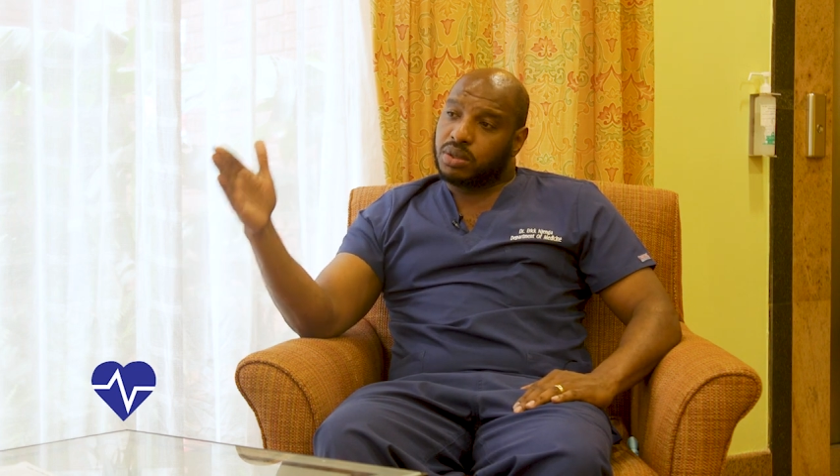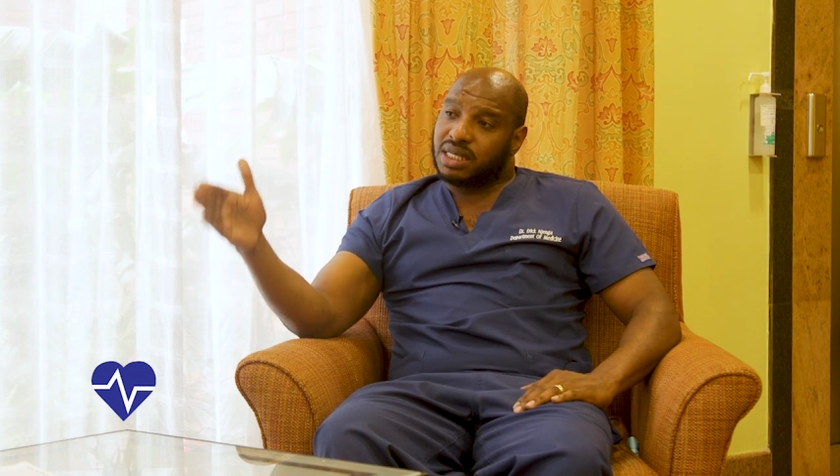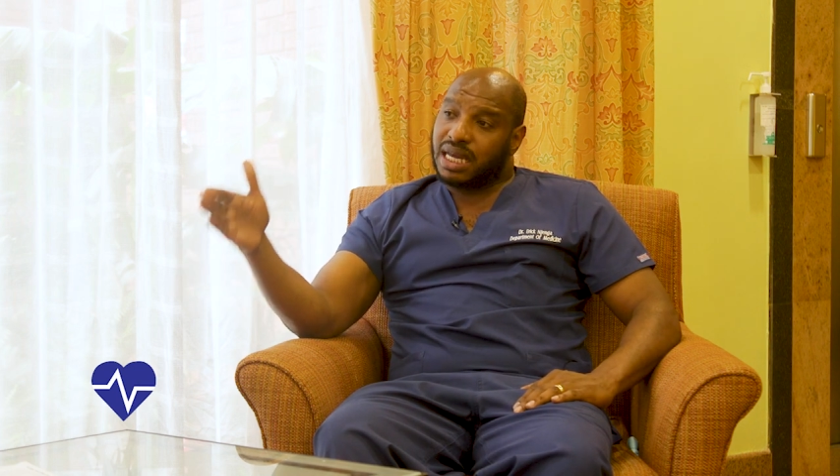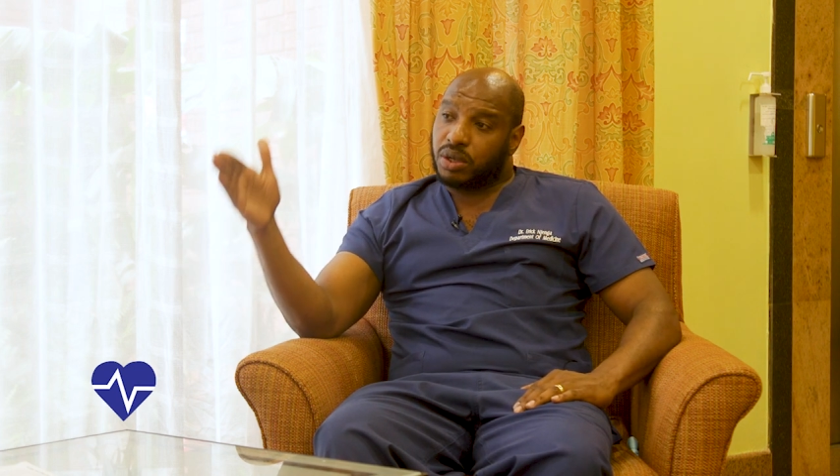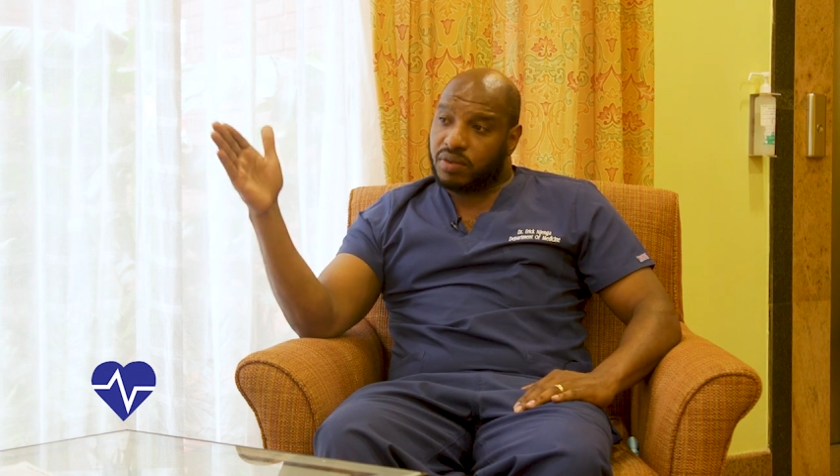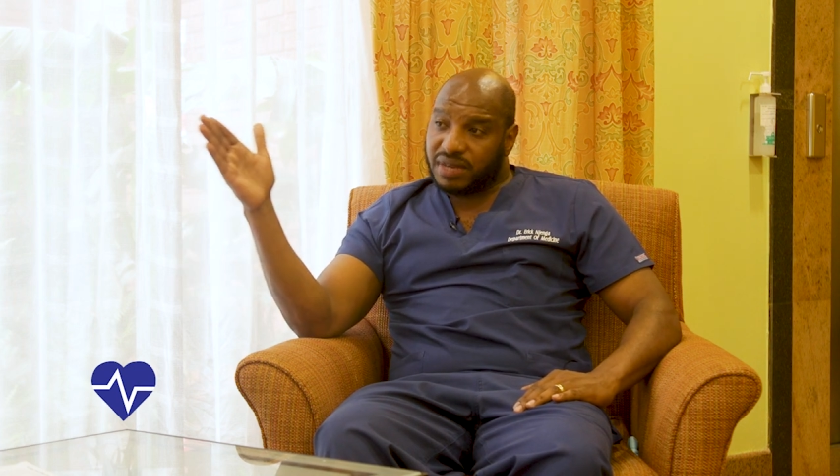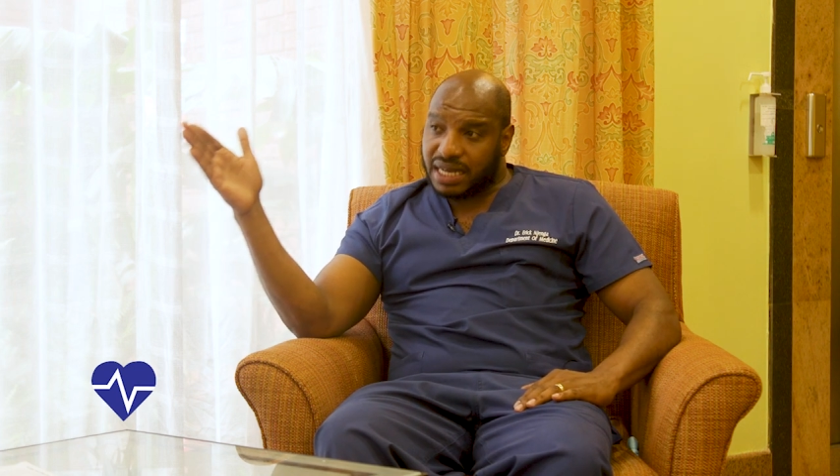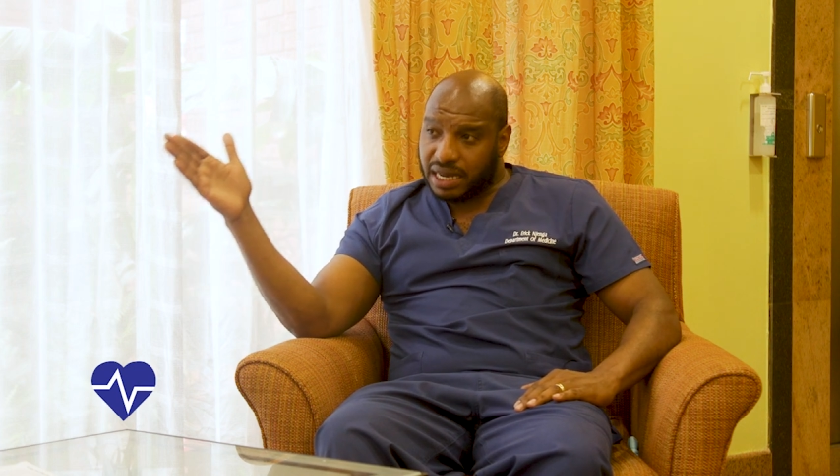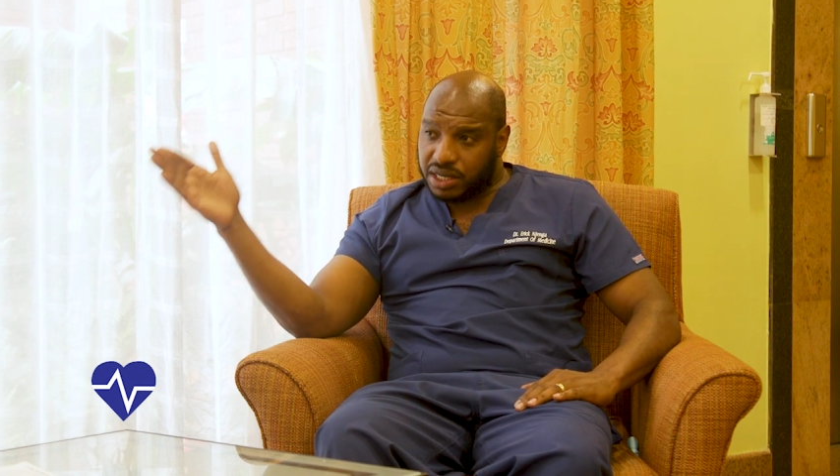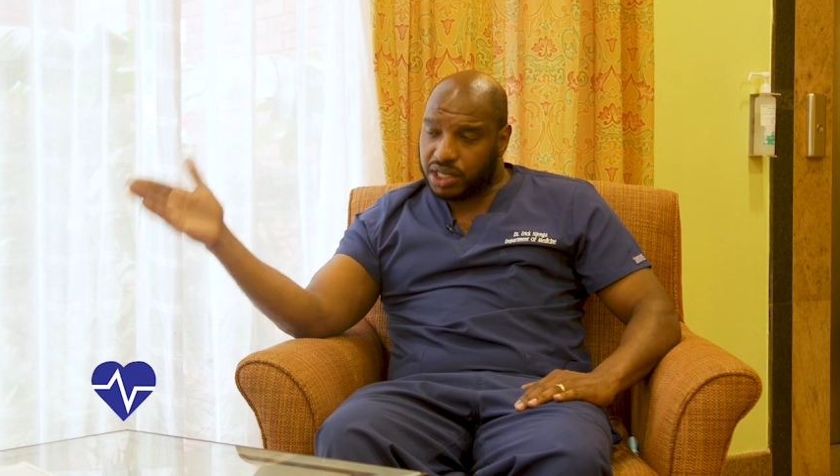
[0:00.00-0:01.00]
to see a lot of
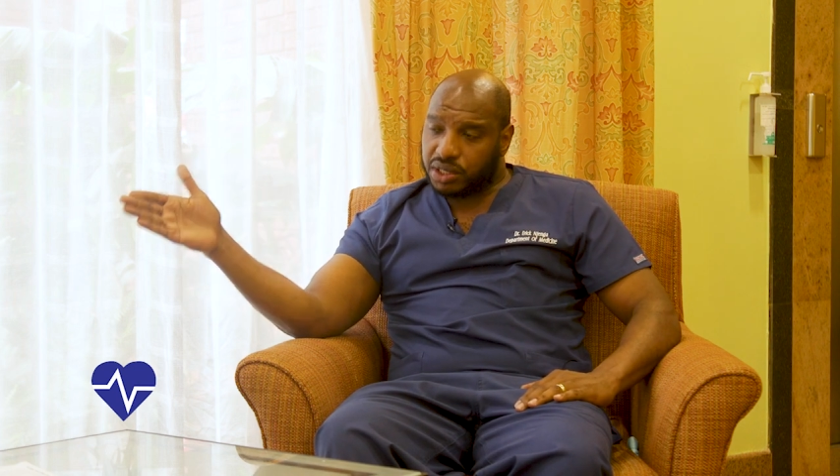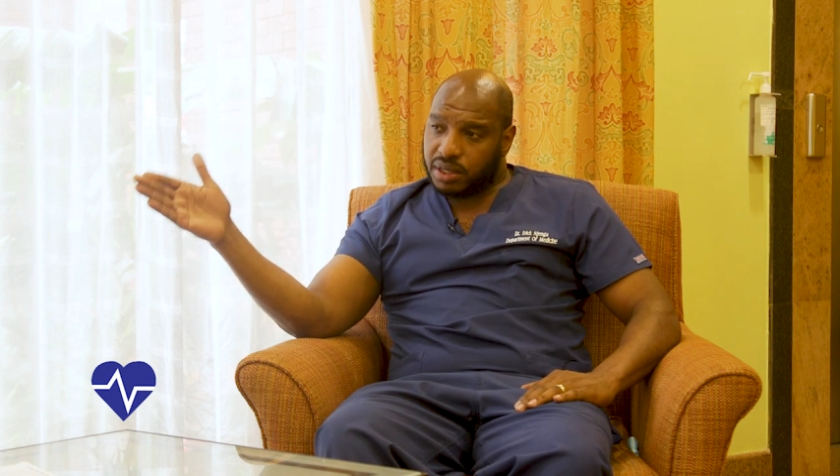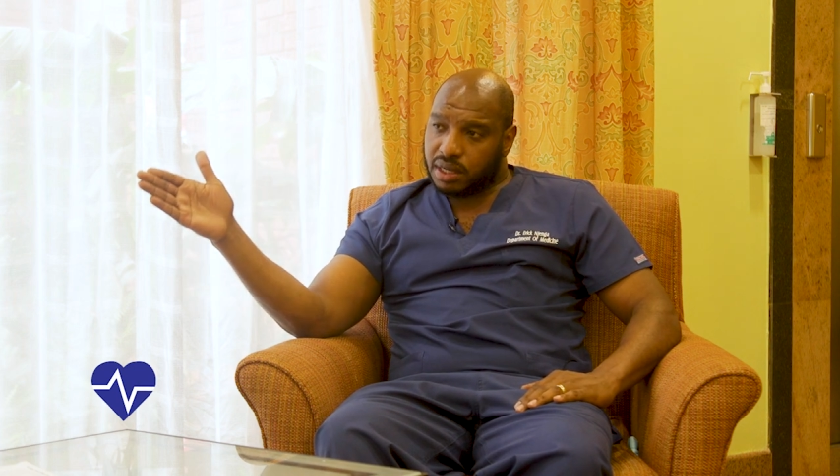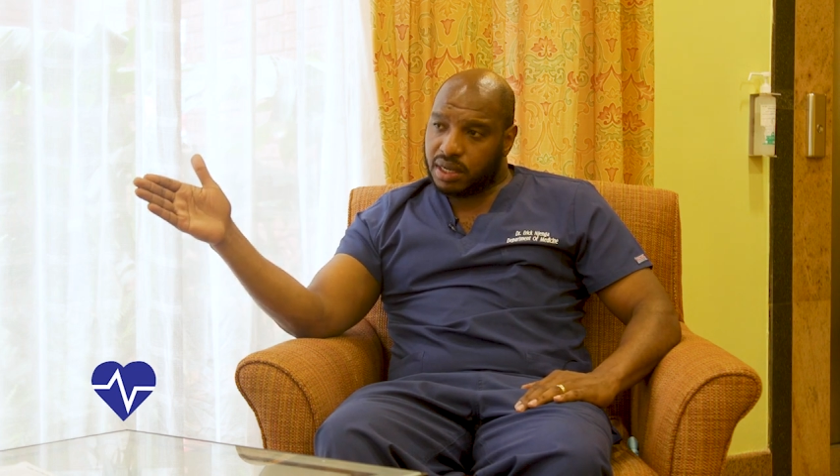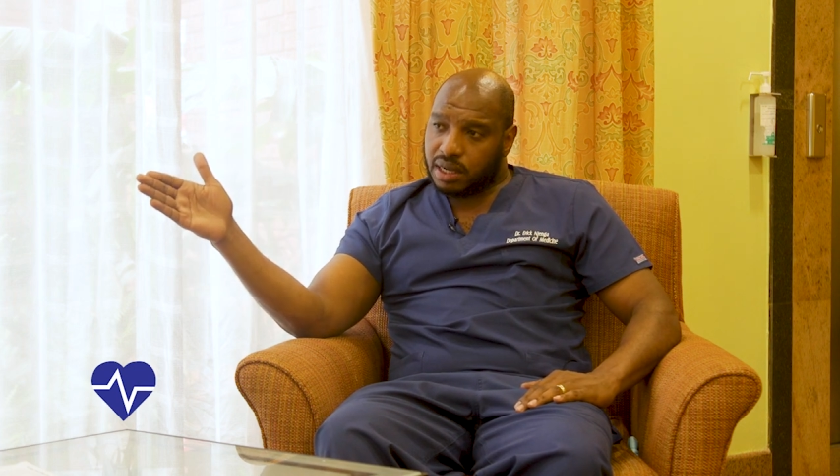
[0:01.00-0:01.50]
dehydration,